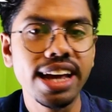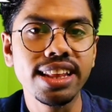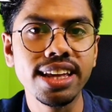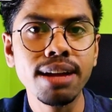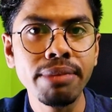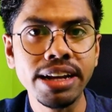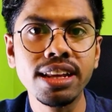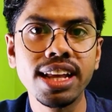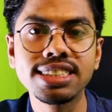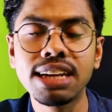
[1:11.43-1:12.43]
and there are
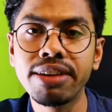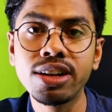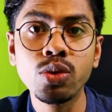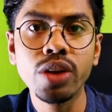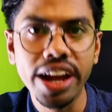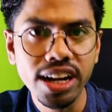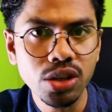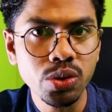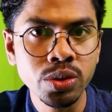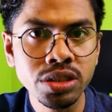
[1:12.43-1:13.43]
many, like 7 to
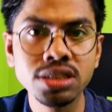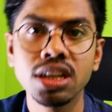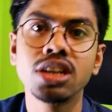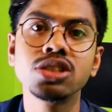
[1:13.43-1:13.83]
8 tools.